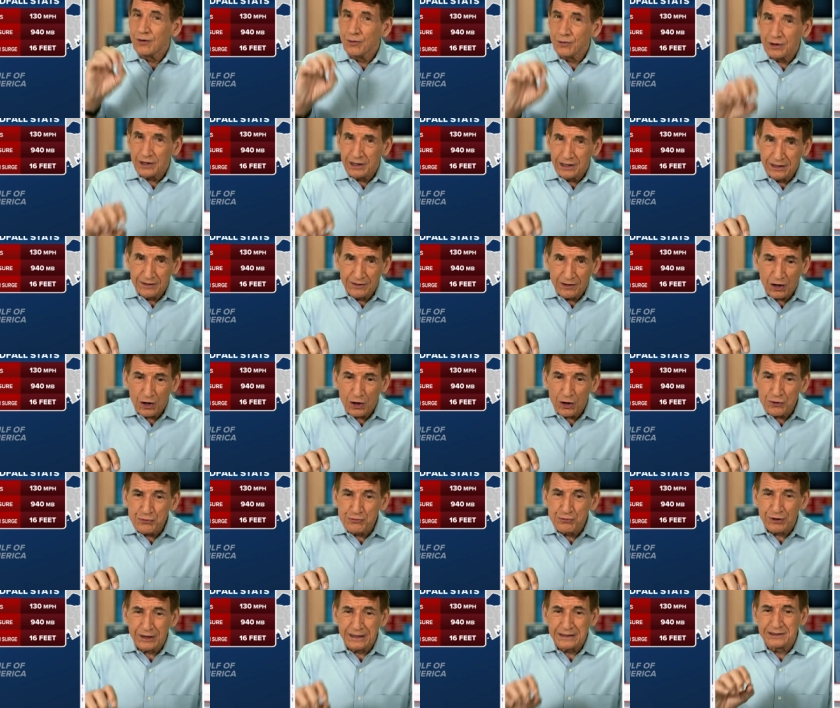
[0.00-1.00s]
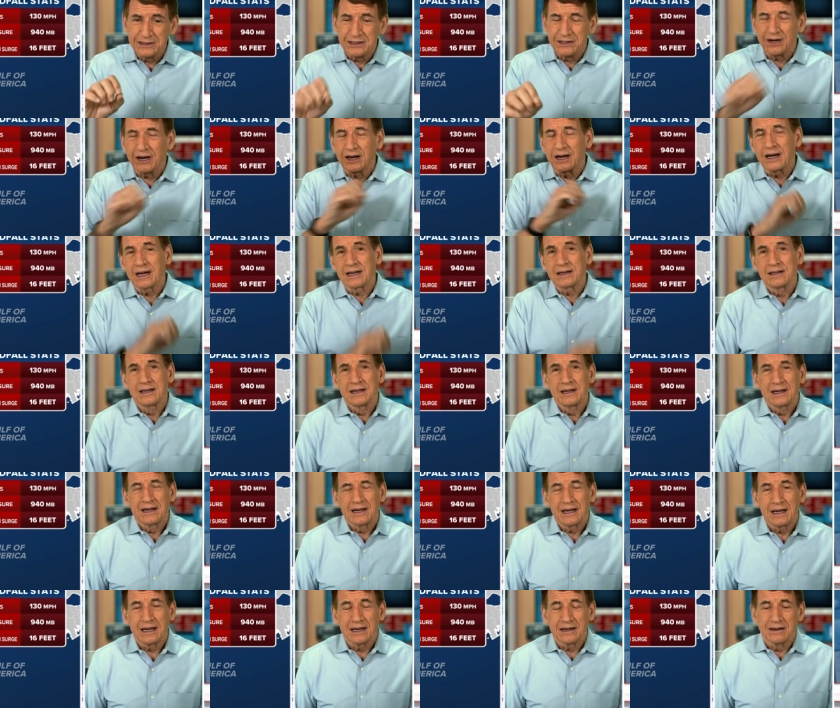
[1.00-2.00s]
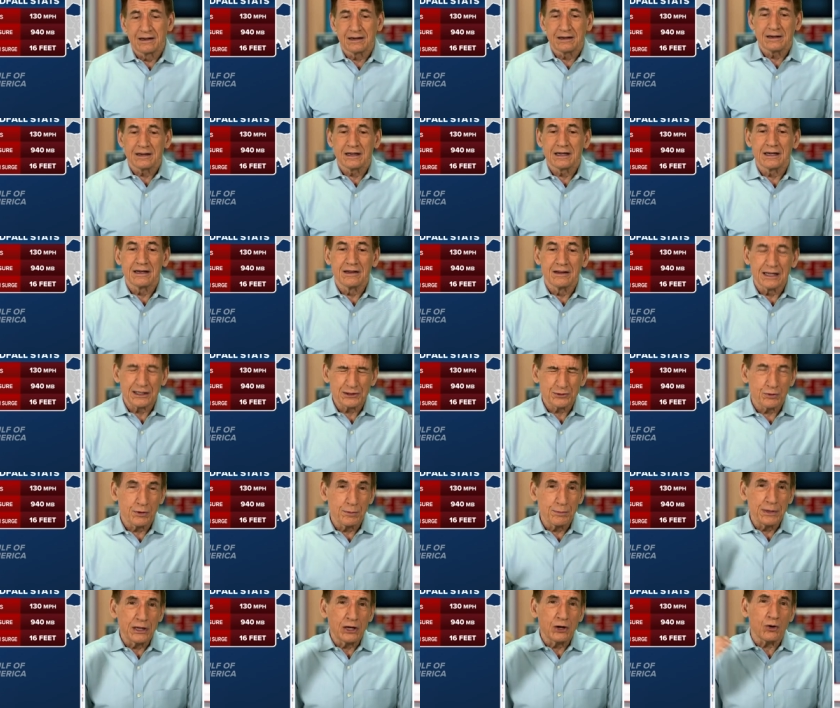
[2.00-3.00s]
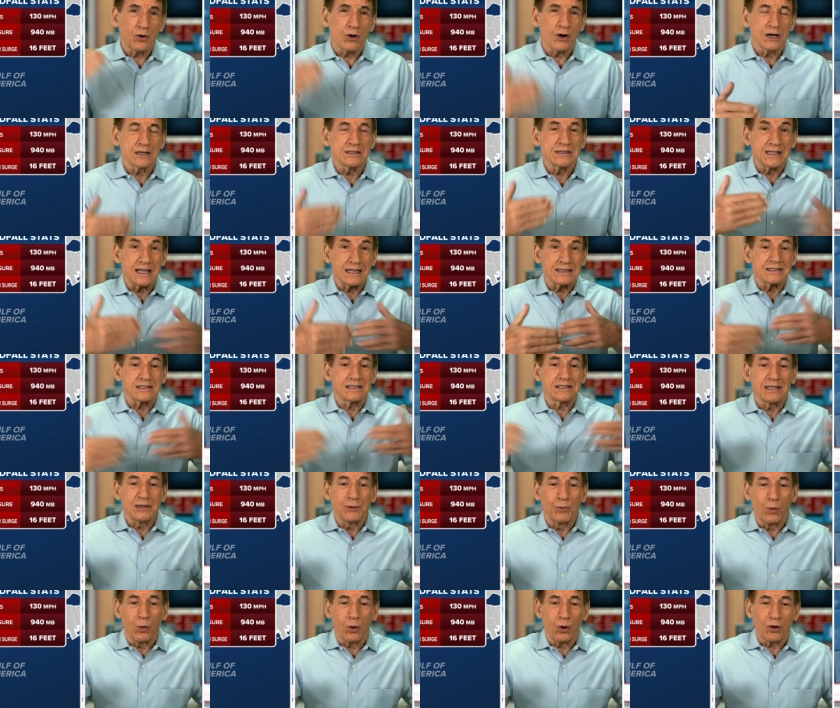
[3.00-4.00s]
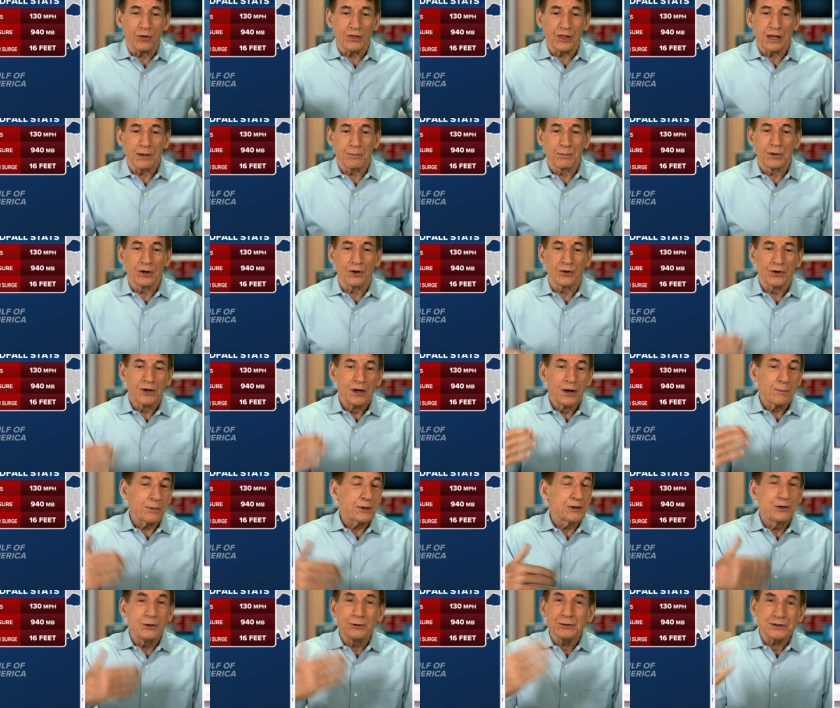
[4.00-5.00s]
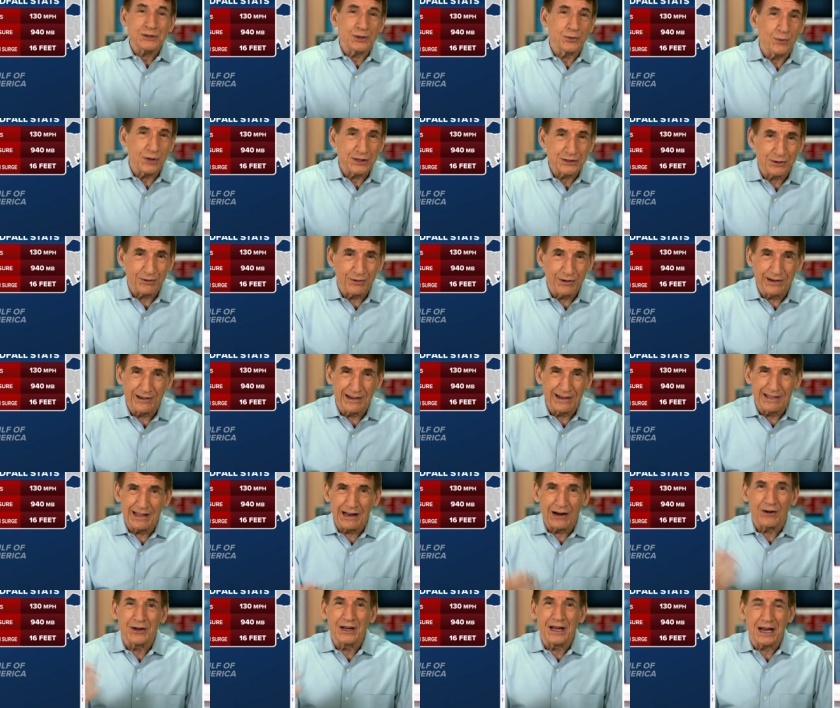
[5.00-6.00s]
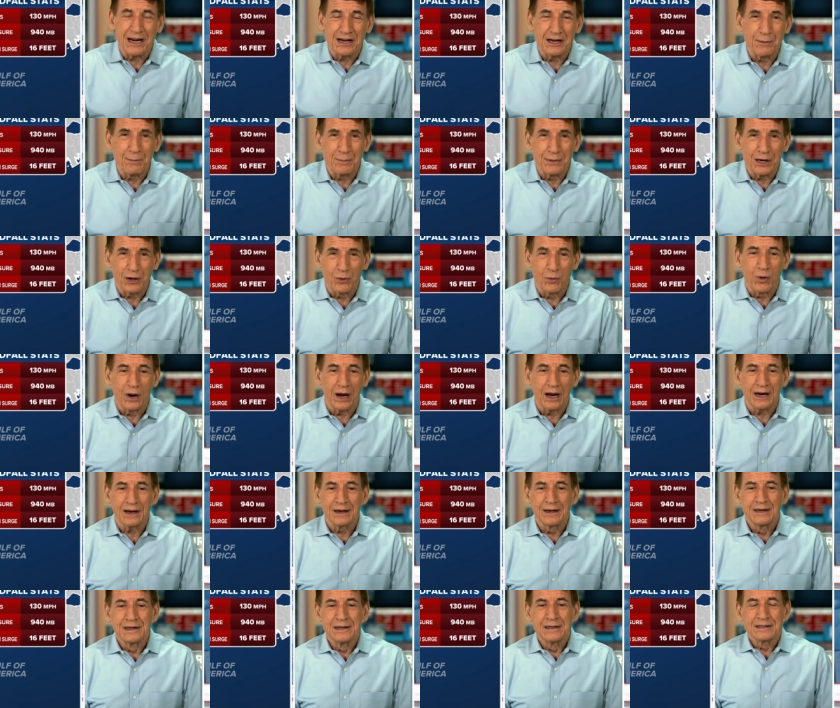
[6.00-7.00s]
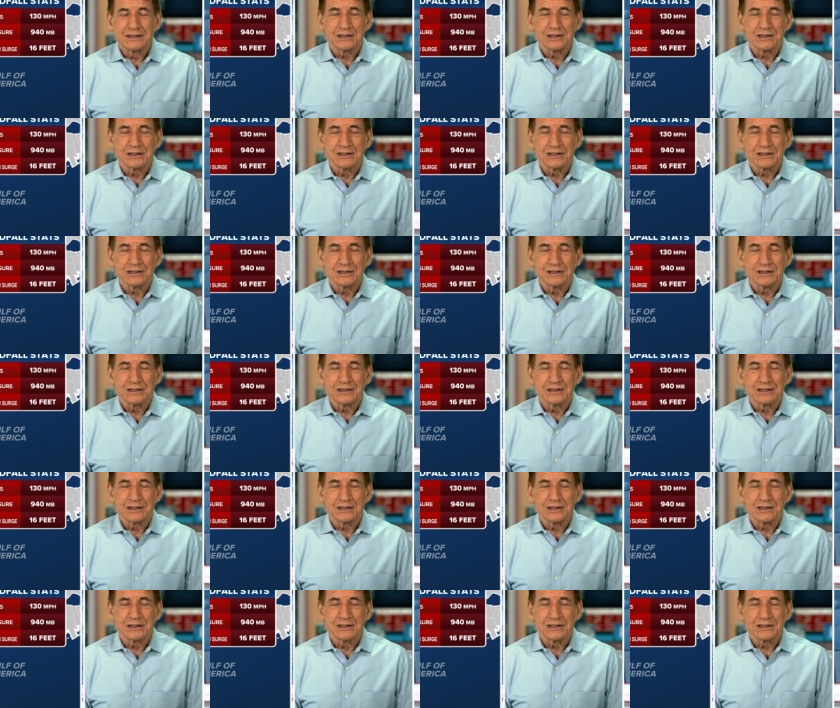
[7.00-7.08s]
only in the hundreds died in in this one because that seawall they built. But Houston wasn't really there yet in a big way.